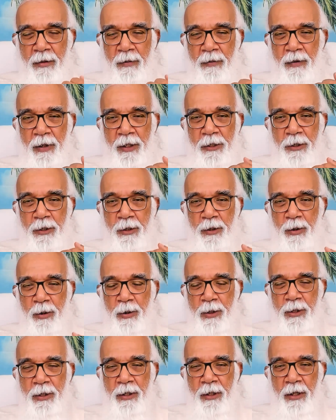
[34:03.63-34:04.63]
which
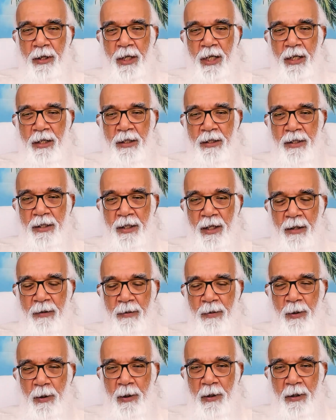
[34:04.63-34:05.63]
knows the real
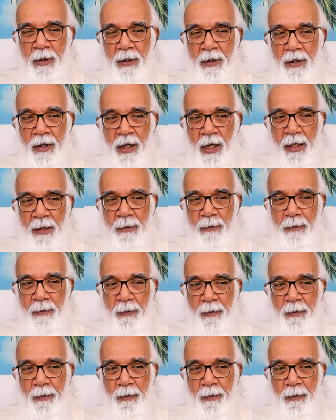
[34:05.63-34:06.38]
self all the time.